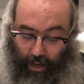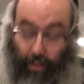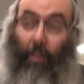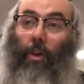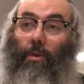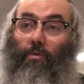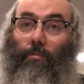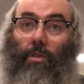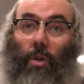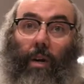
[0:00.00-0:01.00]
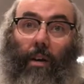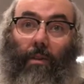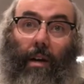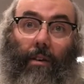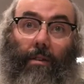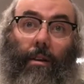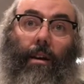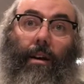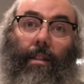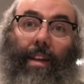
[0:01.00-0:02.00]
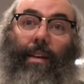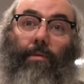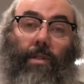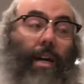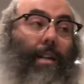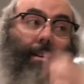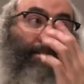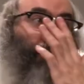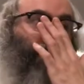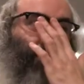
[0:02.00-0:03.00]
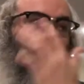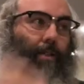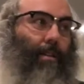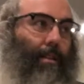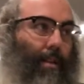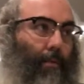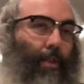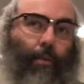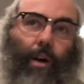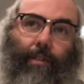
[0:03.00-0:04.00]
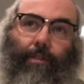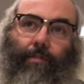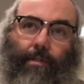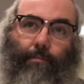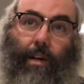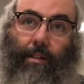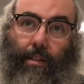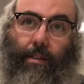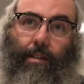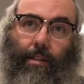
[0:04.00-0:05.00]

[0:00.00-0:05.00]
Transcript: that there was rumors going around that he was getting a little bit too friendly with the wife of his buddy.